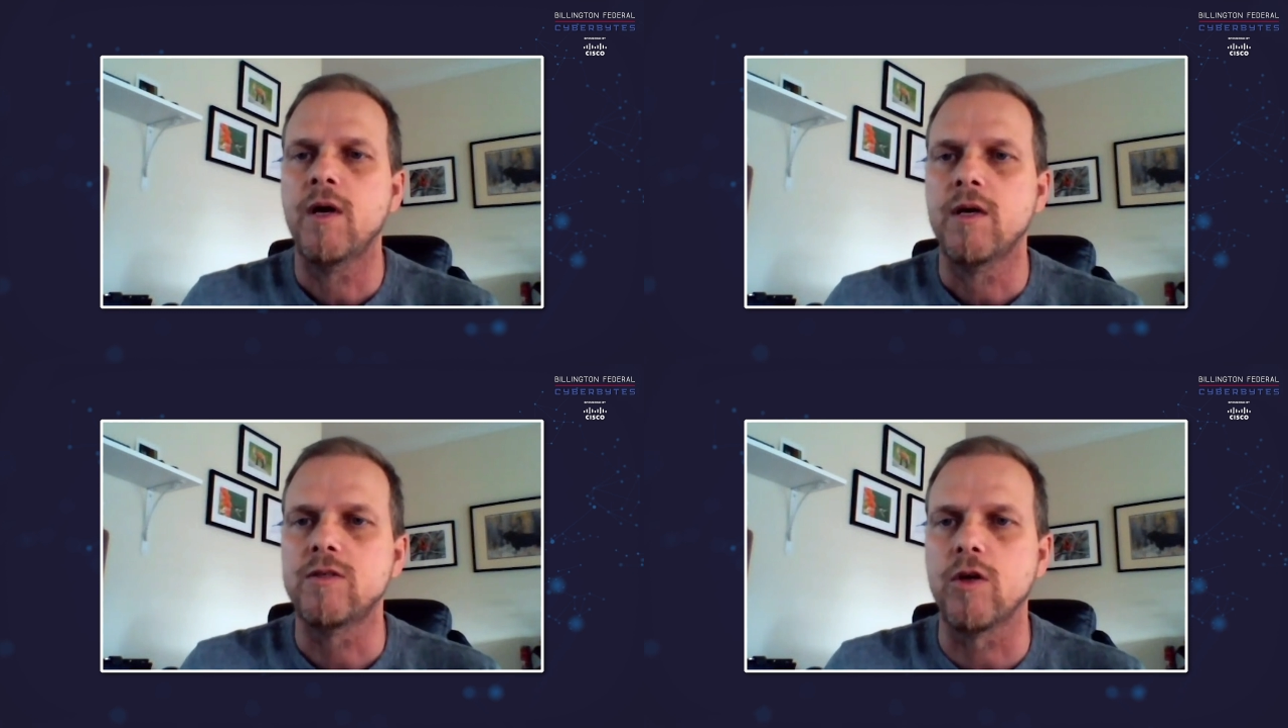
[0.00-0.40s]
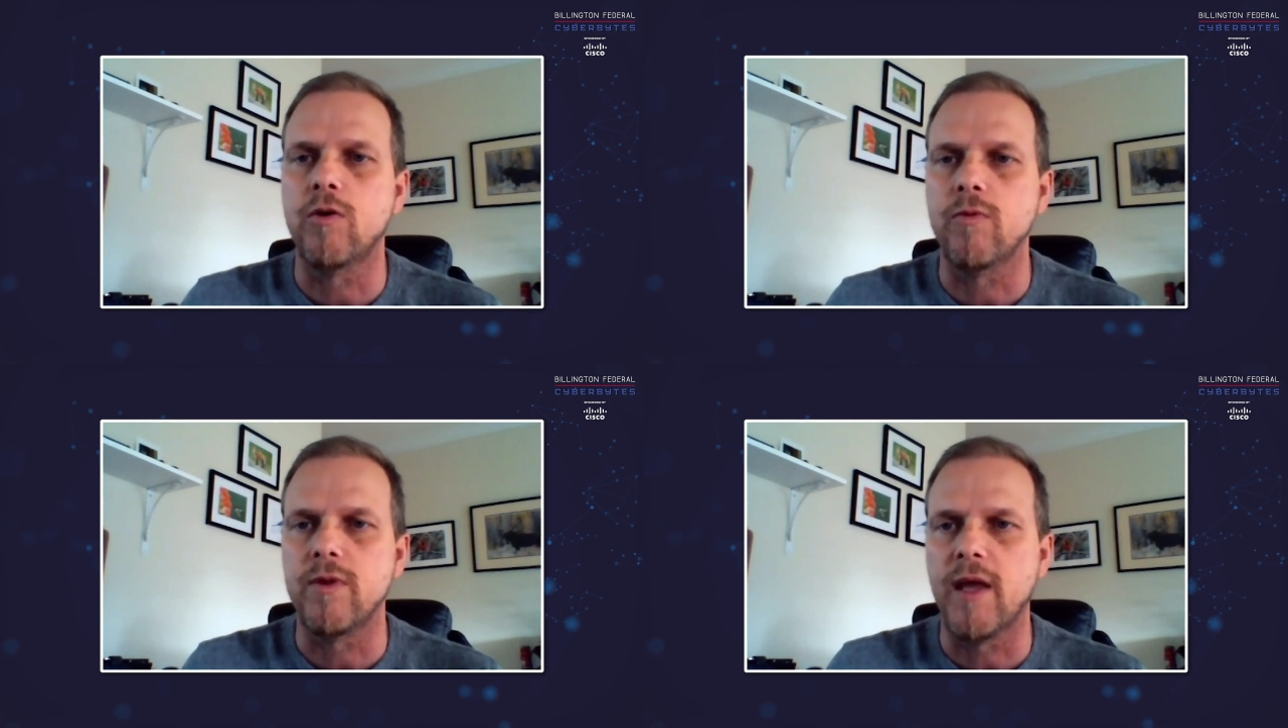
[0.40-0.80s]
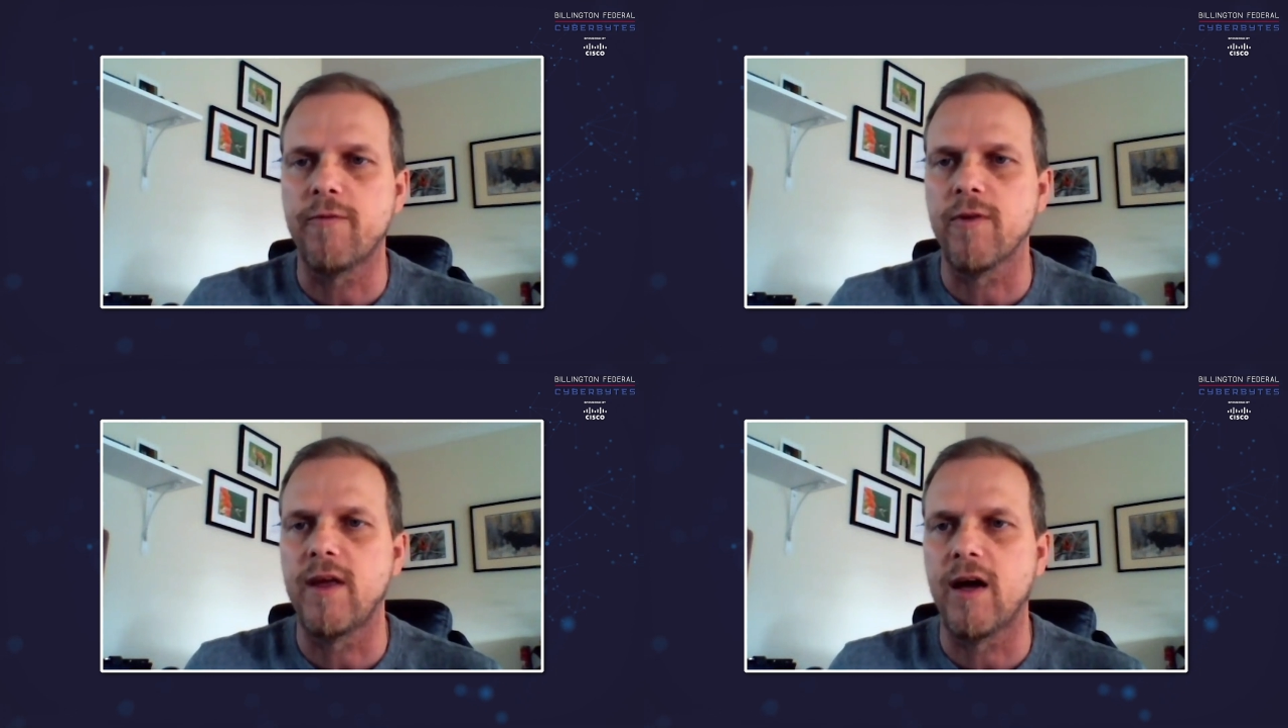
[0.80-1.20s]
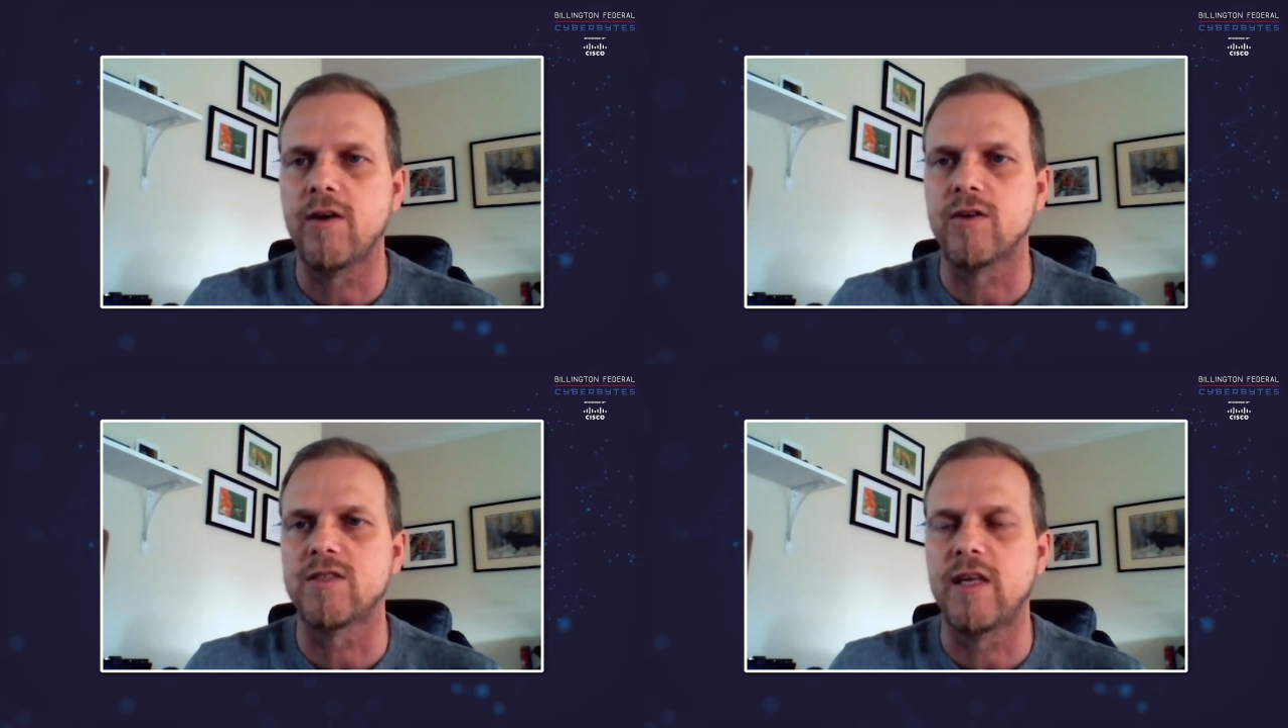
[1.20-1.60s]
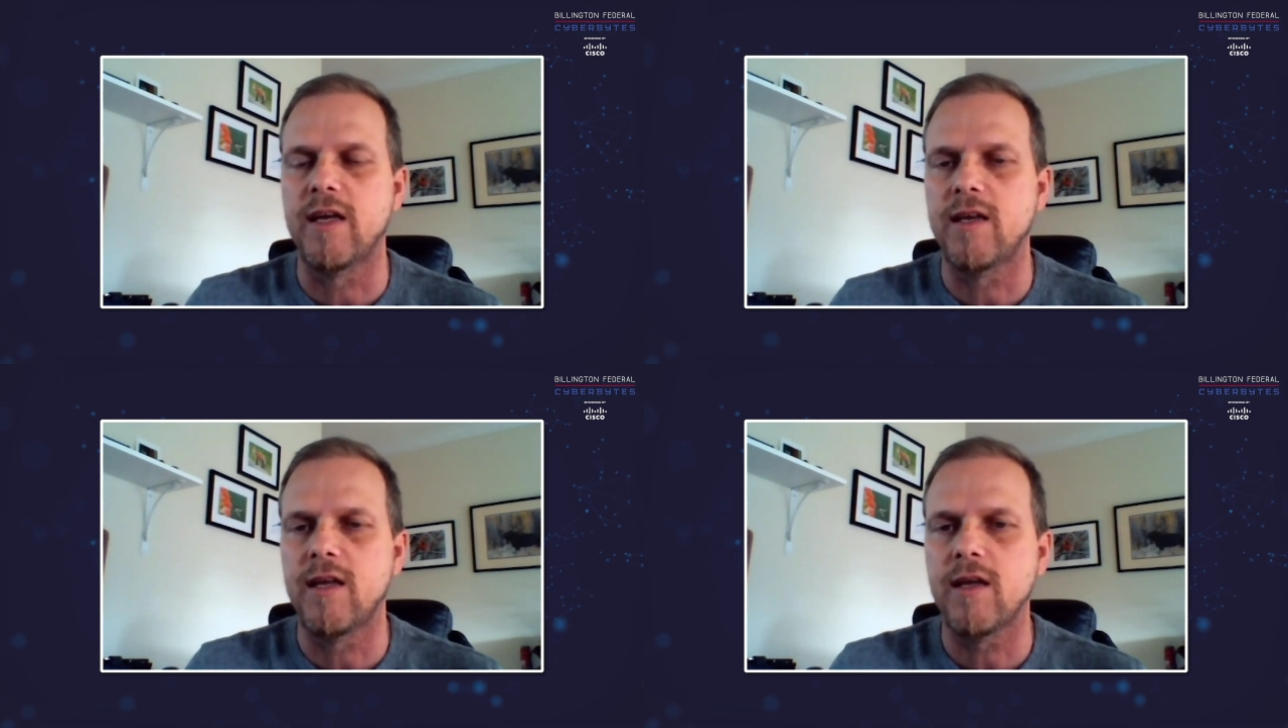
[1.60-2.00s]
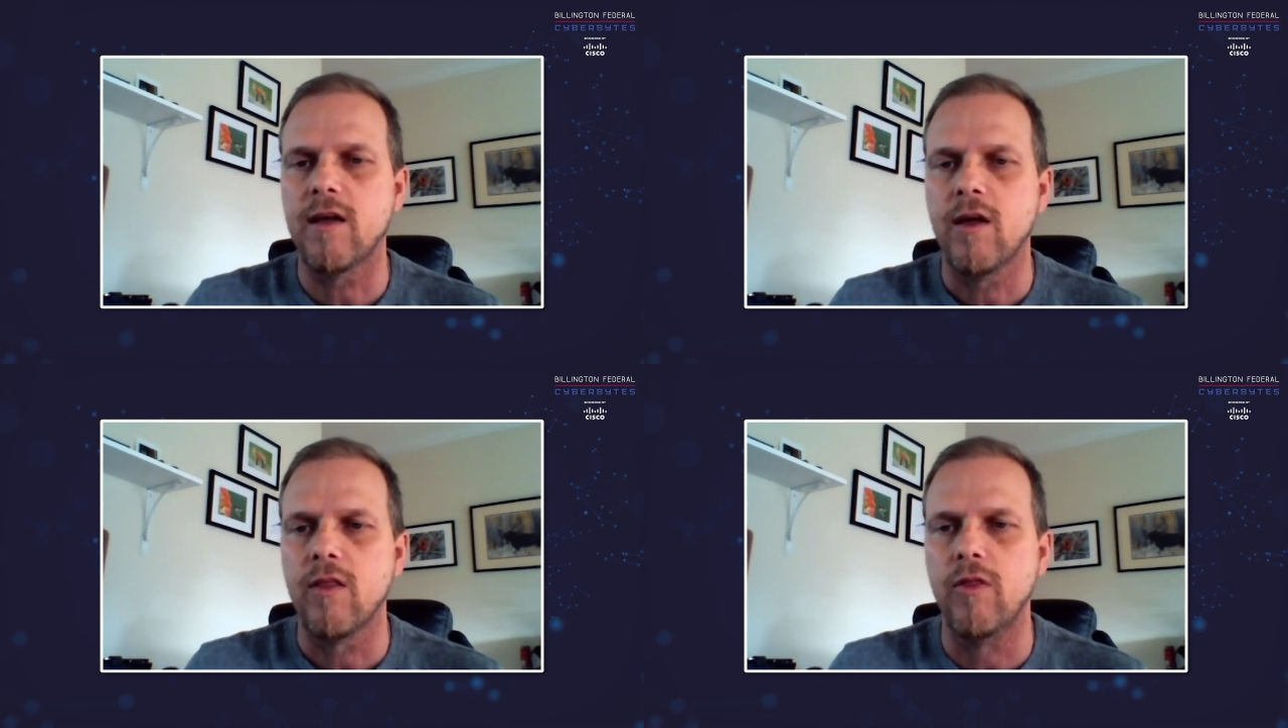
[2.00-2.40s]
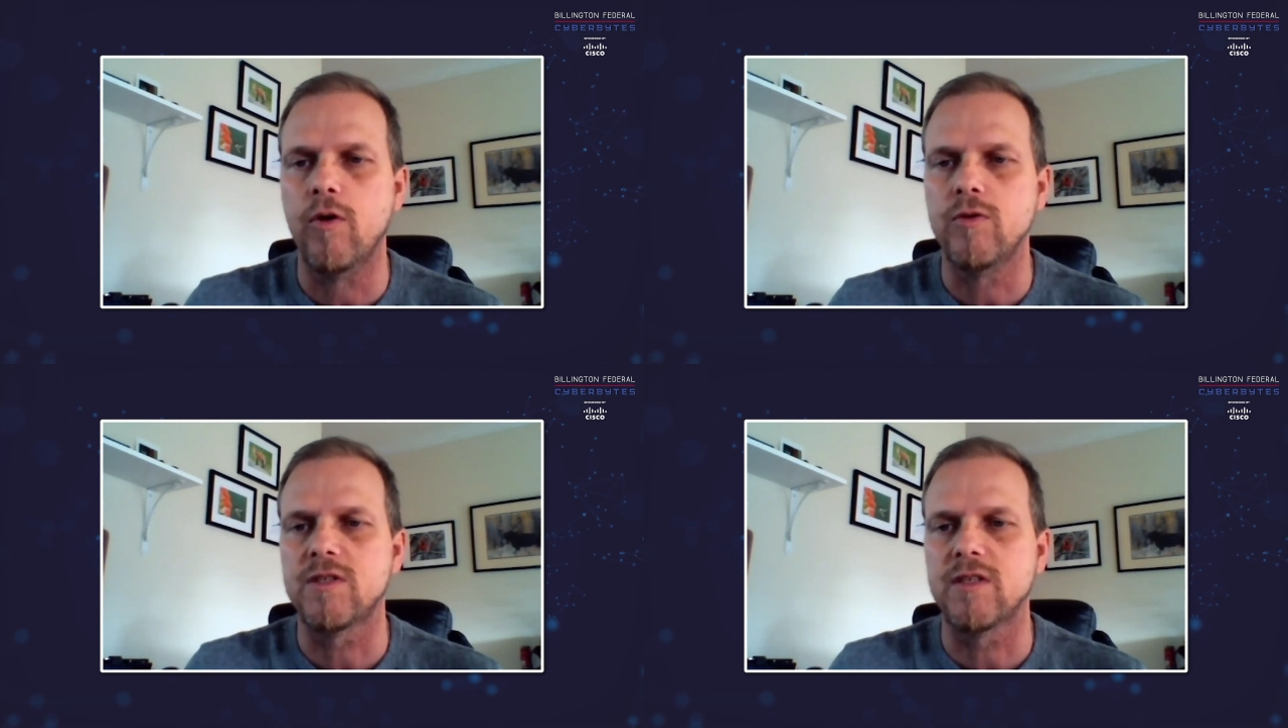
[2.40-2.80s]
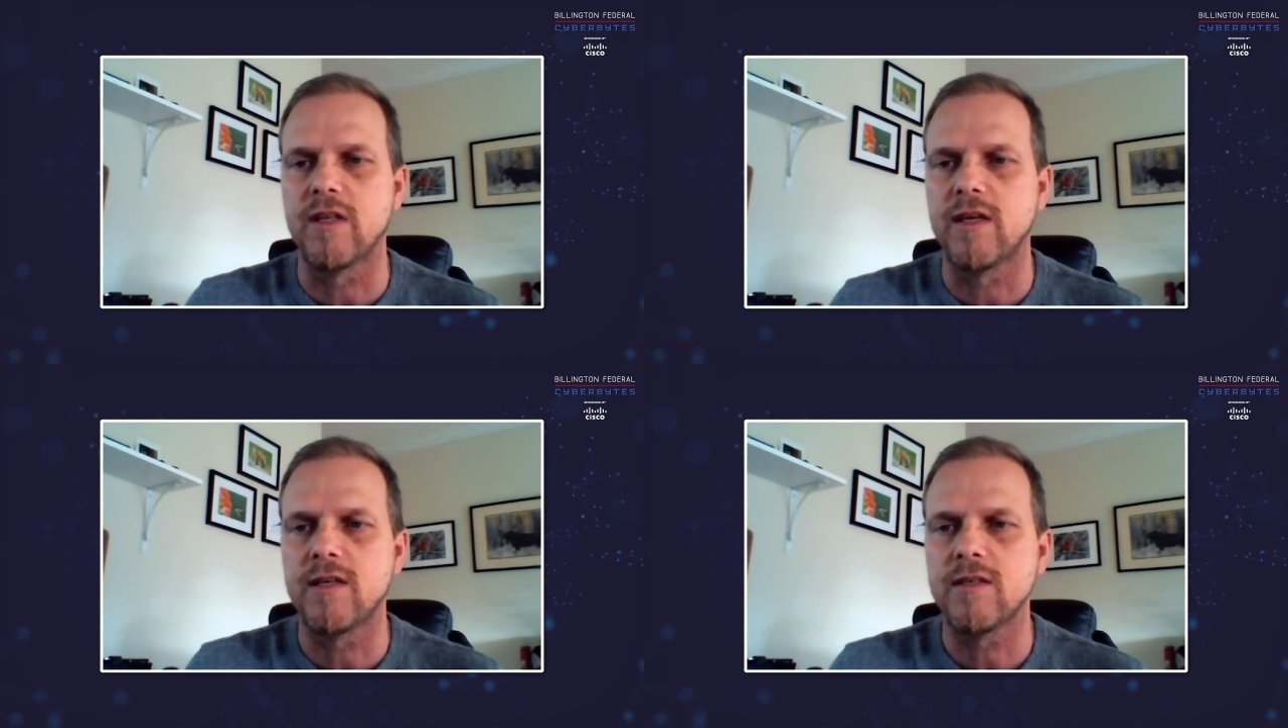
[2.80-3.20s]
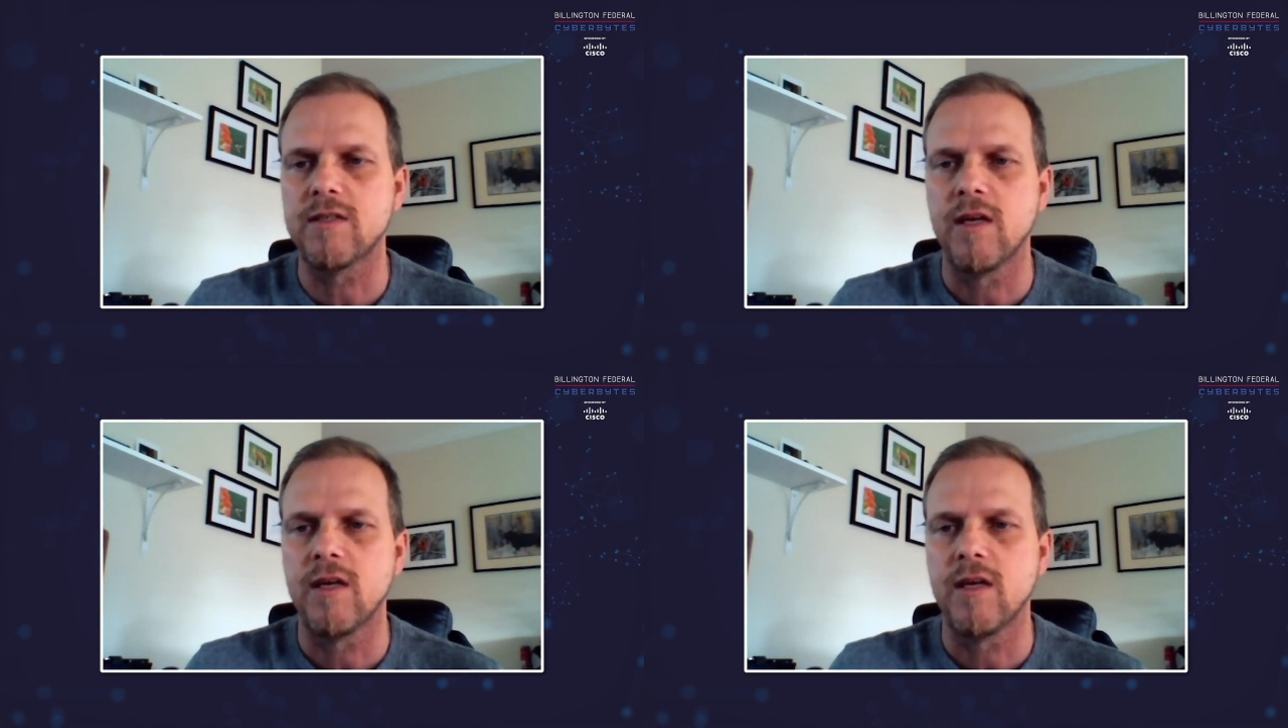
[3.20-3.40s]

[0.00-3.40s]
So definitely understanding those things,